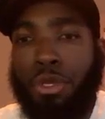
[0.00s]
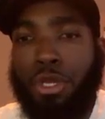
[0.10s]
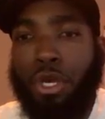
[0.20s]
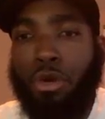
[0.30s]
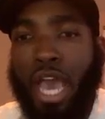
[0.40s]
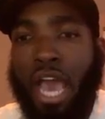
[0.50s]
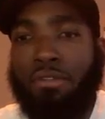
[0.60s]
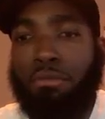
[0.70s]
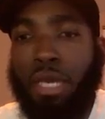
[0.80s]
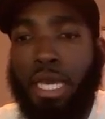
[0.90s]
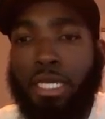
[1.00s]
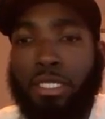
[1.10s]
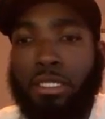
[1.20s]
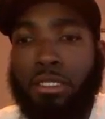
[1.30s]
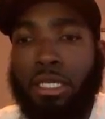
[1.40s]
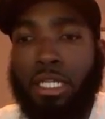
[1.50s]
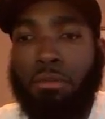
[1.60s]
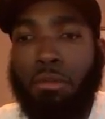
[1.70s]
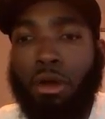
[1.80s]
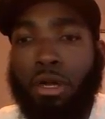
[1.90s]
you know having patience in
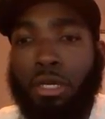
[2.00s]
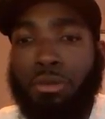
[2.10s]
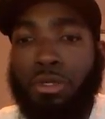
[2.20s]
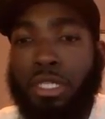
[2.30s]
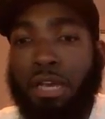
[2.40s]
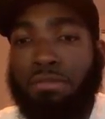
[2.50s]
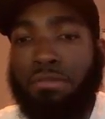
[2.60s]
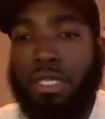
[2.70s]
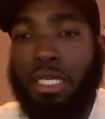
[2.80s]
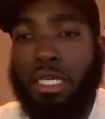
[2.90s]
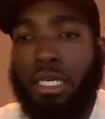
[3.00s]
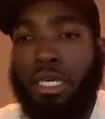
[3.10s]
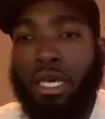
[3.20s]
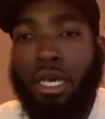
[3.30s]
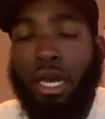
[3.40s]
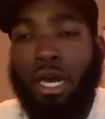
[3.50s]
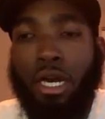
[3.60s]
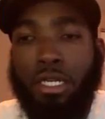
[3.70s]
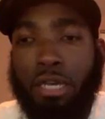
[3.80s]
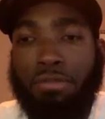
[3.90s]
the market will definitely
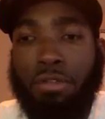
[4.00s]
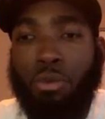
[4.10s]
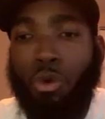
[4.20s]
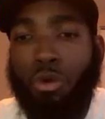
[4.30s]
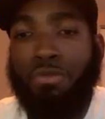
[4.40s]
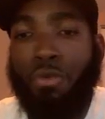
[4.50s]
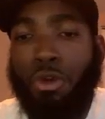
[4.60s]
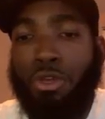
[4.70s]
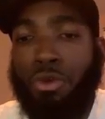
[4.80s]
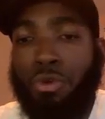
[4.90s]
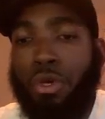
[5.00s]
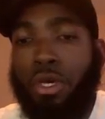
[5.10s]
uh, definitely work for you.